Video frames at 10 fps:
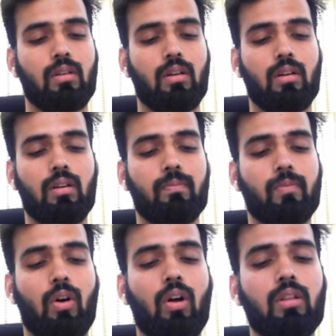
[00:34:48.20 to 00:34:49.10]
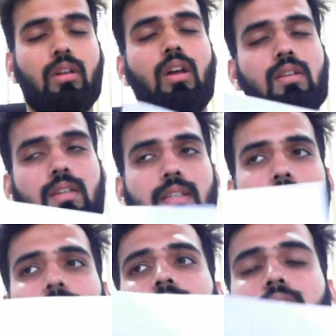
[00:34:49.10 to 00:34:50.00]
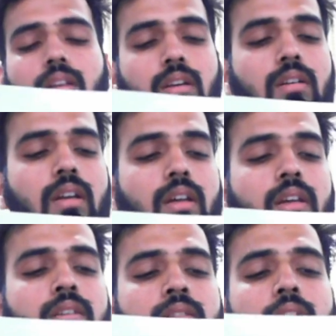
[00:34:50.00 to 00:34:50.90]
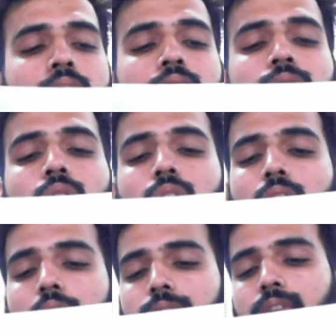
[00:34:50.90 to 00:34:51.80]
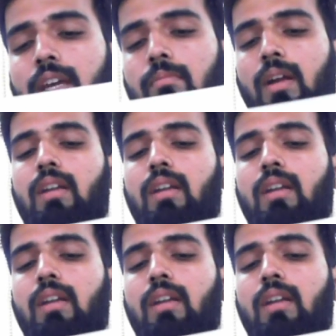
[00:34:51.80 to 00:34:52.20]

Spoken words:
all the losses, everything is there in the photon lifetime,